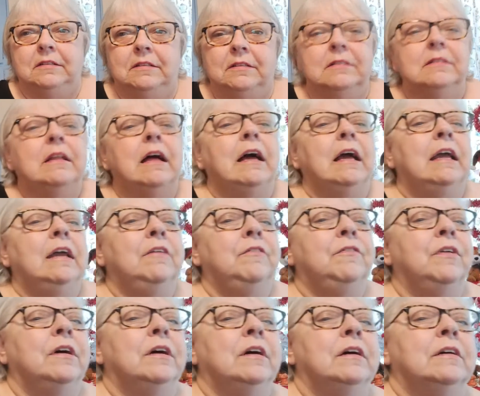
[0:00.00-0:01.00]
live
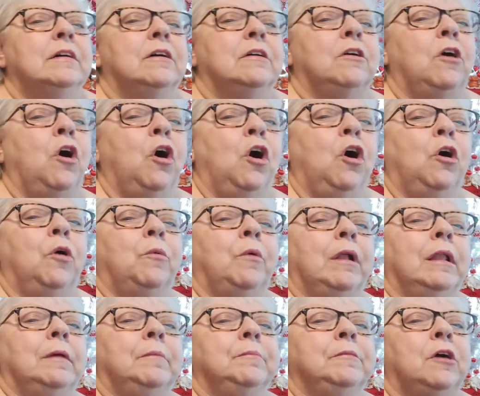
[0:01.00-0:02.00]
uh haul
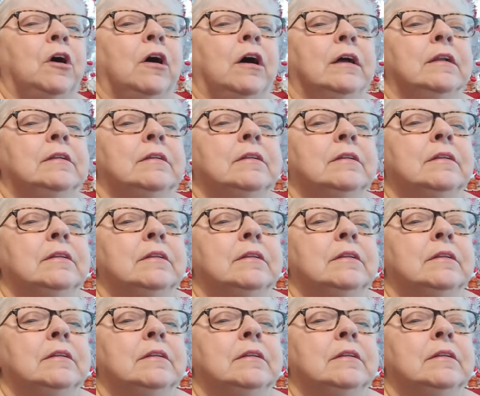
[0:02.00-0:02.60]
while I'm gone.